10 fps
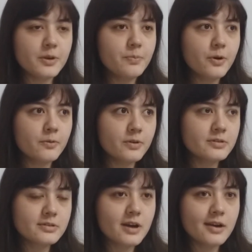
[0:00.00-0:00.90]
People
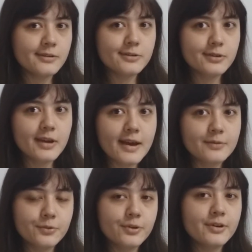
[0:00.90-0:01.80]
were starting to
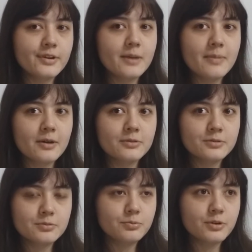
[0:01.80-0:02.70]
get worried
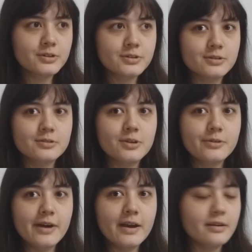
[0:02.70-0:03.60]
about Russians
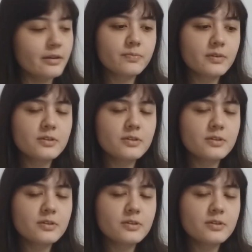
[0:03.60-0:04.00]
already.